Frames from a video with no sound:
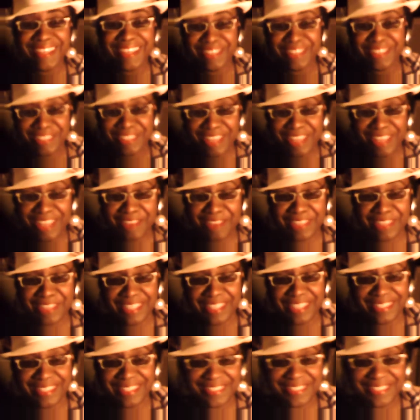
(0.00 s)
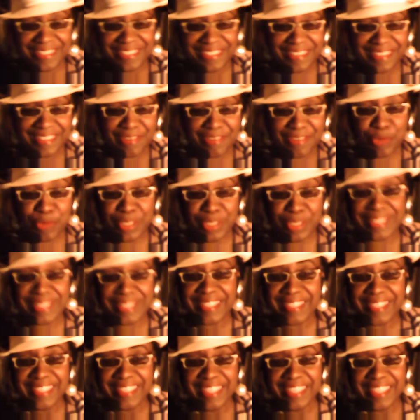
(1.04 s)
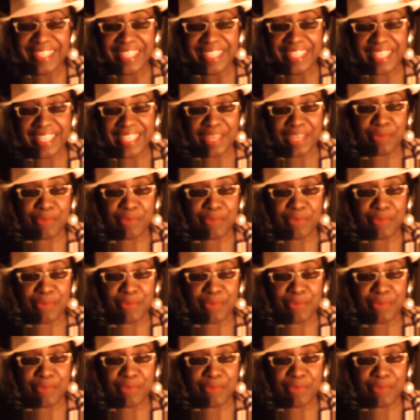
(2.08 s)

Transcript: until after Easter. Everyone's getting